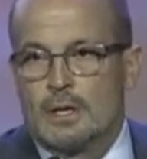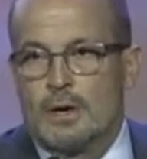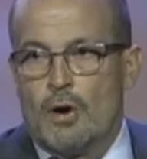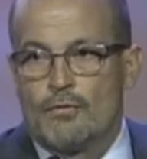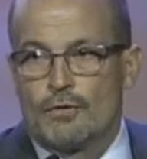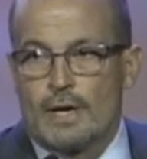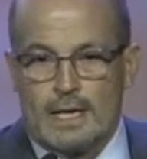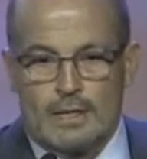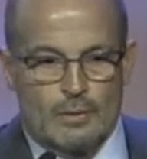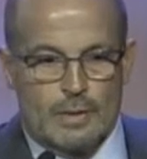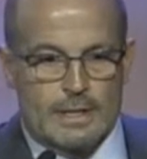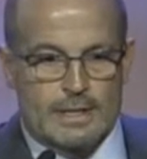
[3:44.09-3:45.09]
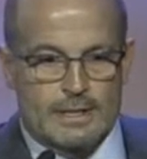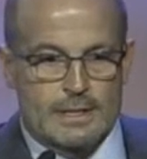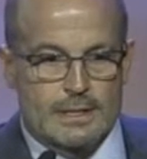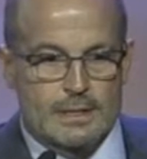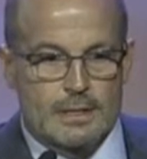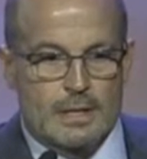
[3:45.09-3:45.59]
over 8
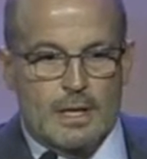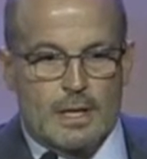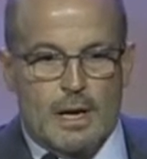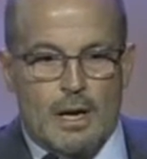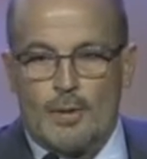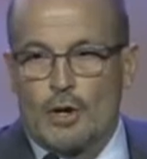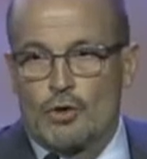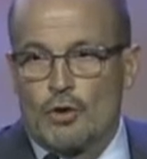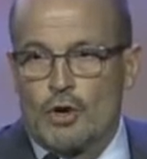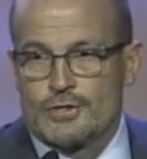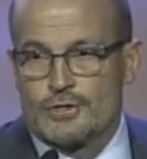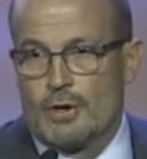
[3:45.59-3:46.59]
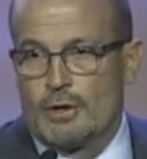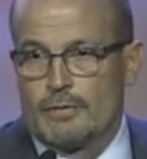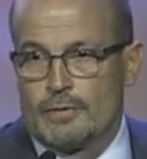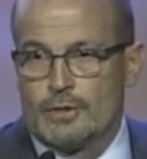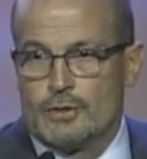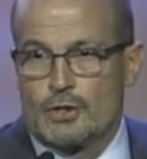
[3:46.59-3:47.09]
weeks across all of
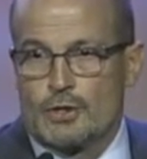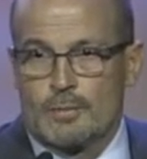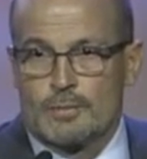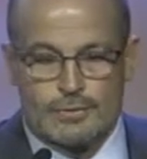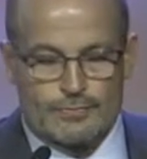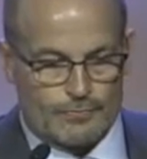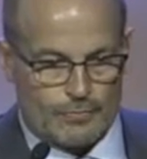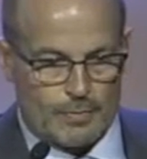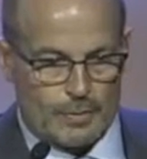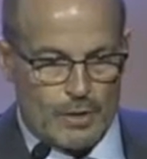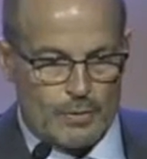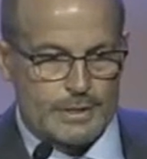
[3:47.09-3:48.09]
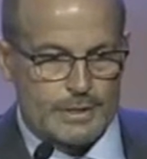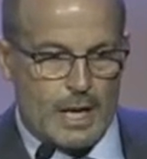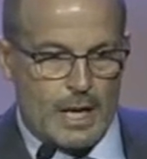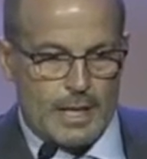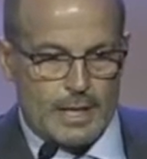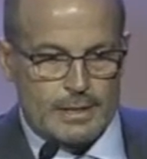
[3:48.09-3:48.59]
the dose arms, from lowest to
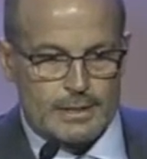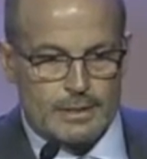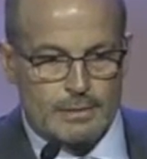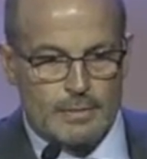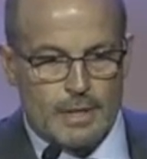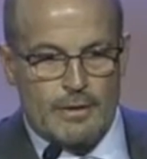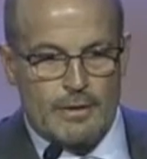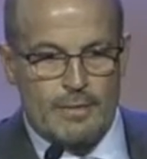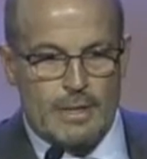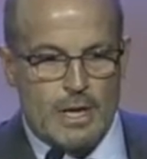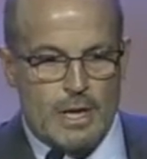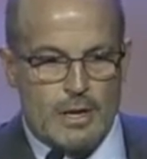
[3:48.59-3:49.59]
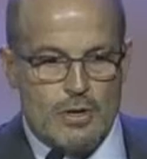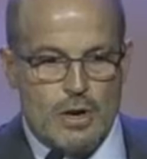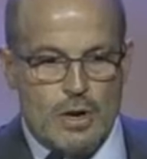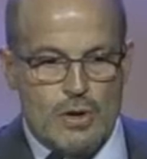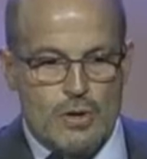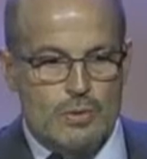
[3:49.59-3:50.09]
highest. There have been
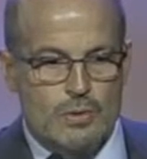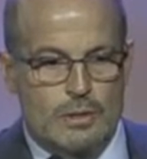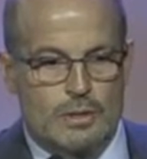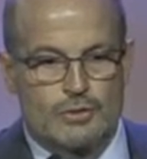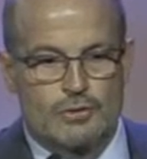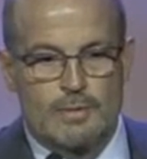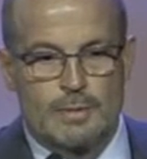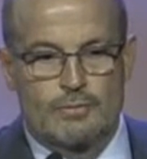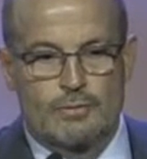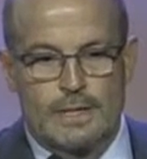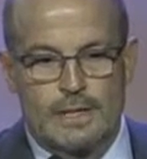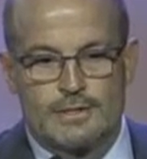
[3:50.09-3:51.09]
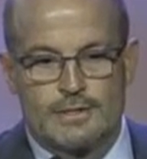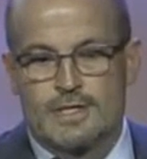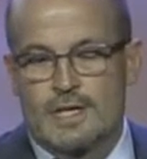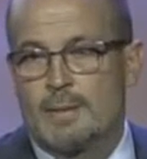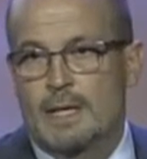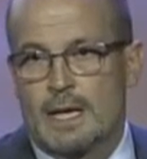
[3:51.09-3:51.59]
no treatment-related
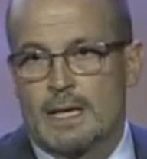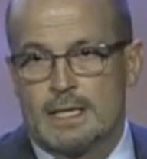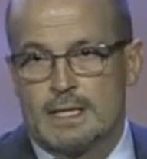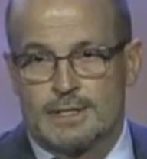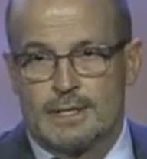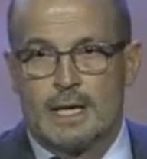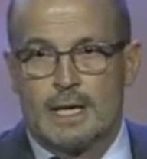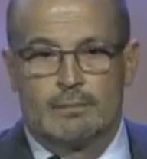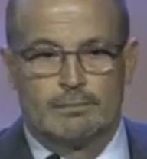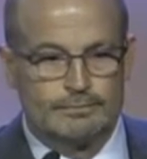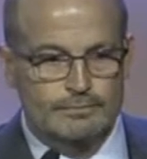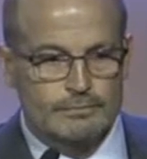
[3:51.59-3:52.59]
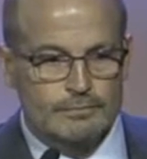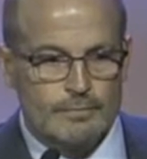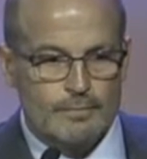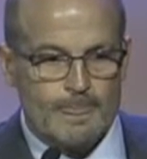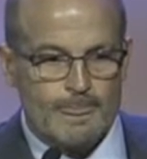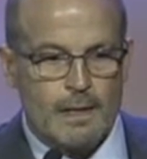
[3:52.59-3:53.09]
systemic AEs to date.
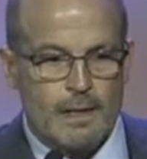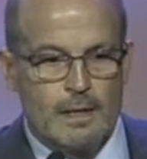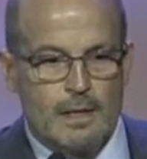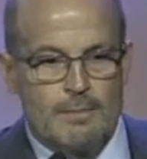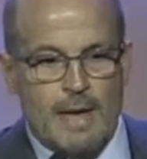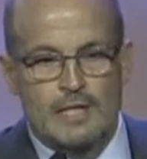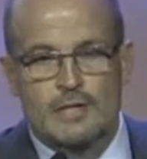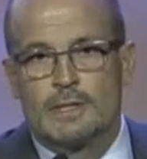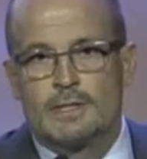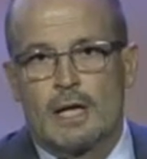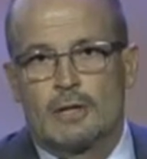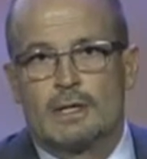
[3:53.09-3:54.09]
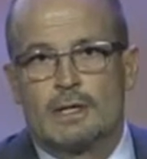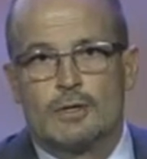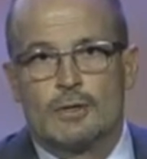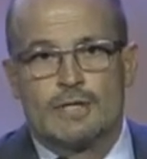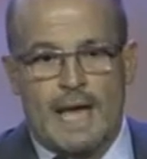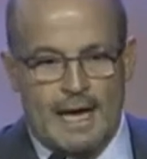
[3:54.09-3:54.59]
Maximally tolerated
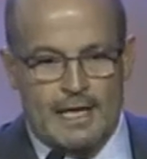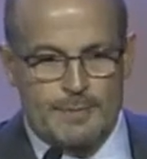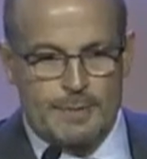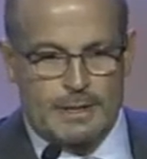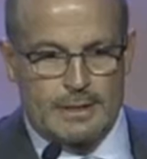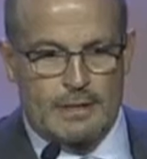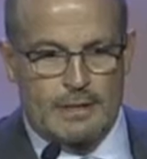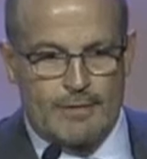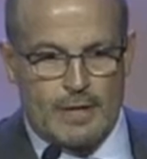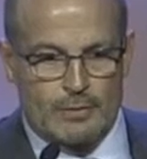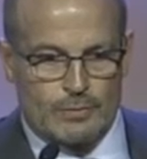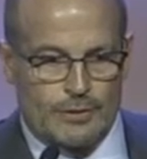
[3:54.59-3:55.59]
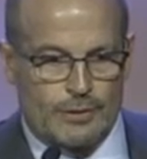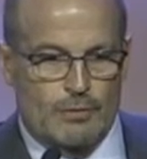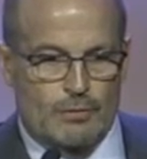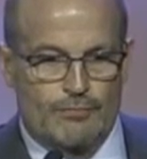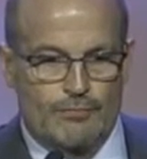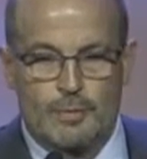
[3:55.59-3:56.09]
dose has been identified with the
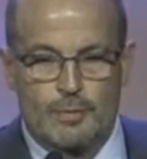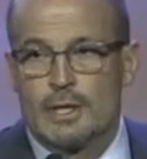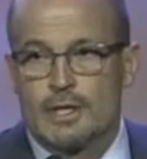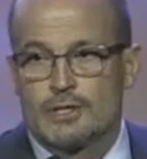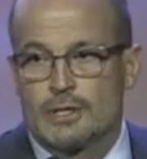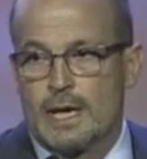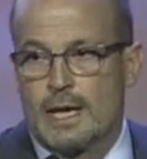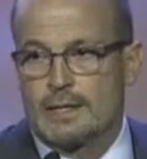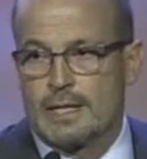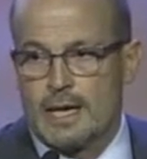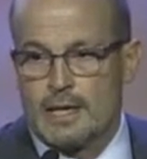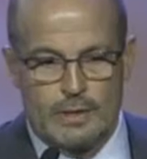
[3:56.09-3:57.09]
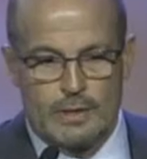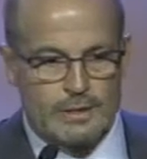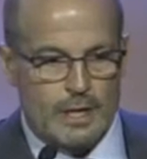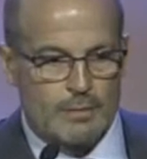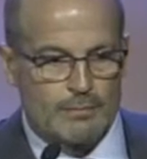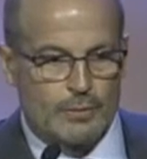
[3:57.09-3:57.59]
current formulation at the 8-week
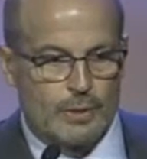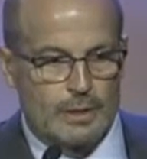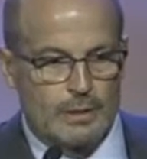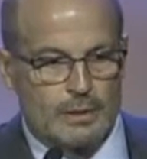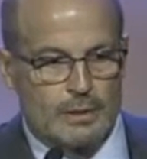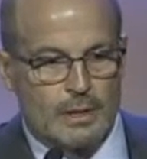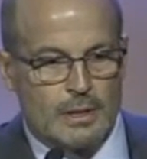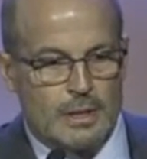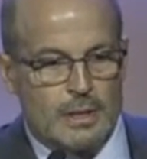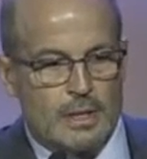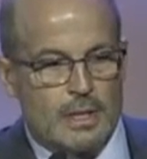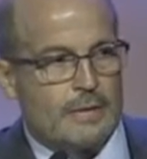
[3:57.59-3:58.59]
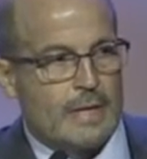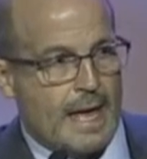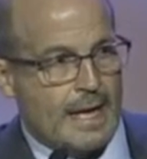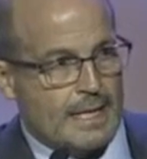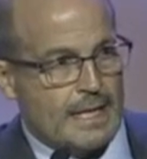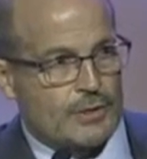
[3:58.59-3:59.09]
time point. The
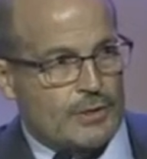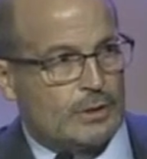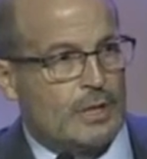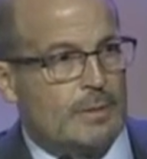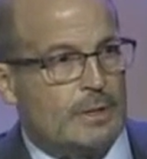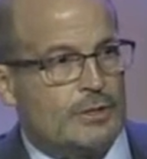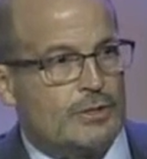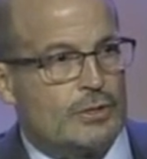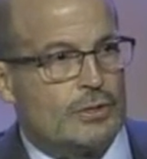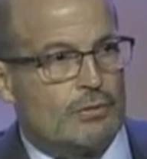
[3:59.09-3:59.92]
AEs are limited to